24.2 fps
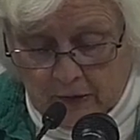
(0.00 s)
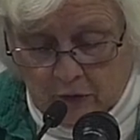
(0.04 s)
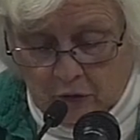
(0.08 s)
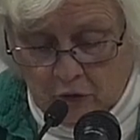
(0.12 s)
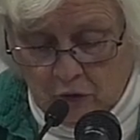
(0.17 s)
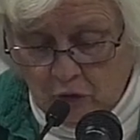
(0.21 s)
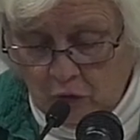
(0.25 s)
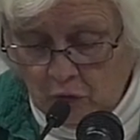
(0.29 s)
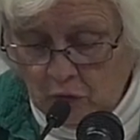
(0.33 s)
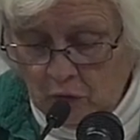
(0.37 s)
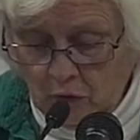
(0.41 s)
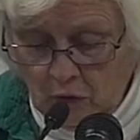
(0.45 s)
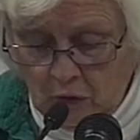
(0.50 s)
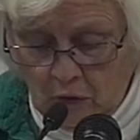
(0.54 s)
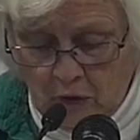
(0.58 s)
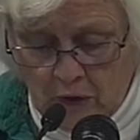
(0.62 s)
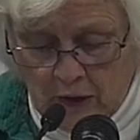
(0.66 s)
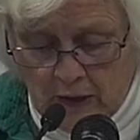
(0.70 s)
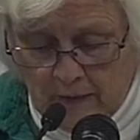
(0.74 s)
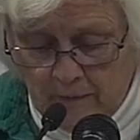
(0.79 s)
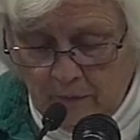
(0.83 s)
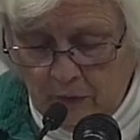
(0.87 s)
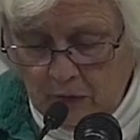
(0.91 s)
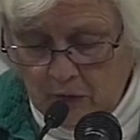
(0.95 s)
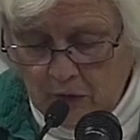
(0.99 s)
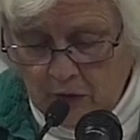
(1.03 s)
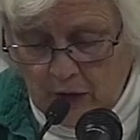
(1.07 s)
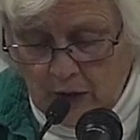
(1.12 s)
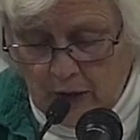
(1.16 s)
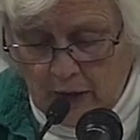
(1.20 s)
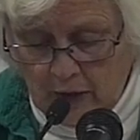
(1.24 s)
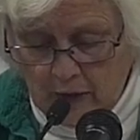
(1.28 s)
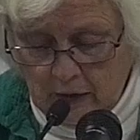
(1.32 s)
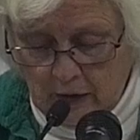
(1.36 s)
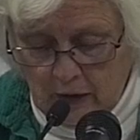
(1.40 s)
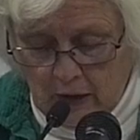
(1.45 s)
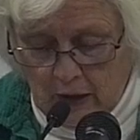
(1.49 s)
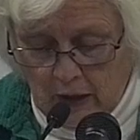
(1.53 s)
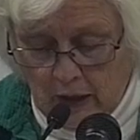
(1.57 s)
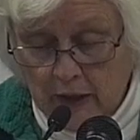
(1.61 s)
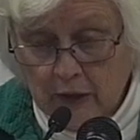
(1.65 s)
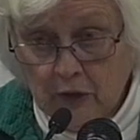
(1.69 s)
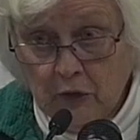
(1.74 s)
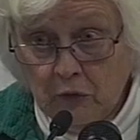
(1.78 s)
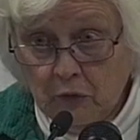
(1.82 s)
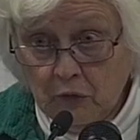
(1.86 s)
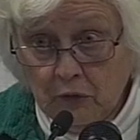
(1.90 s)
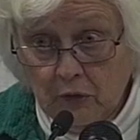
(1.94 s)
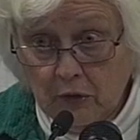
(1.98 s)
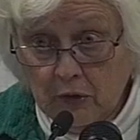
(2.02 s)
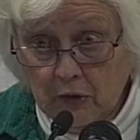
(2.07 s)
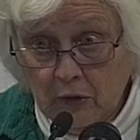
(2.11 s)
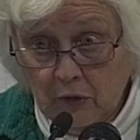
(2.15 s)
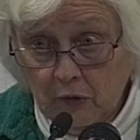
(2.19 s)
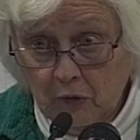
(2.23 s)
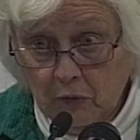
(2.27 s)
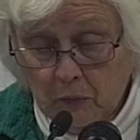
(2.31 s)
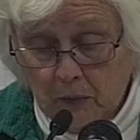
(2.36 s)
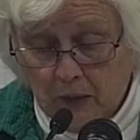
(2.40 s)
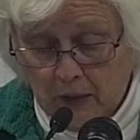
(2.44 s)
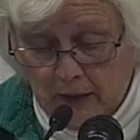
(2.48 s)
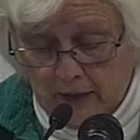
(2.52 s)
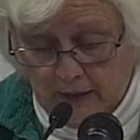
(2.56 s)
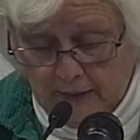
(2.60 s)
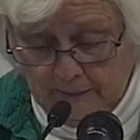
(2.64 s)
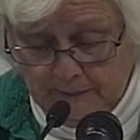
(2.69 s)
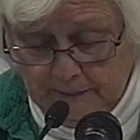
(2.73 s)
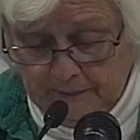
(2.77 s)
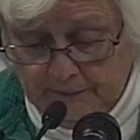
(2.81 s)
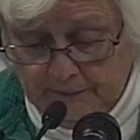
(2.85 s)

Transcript: Sure never thought I'd use it this way.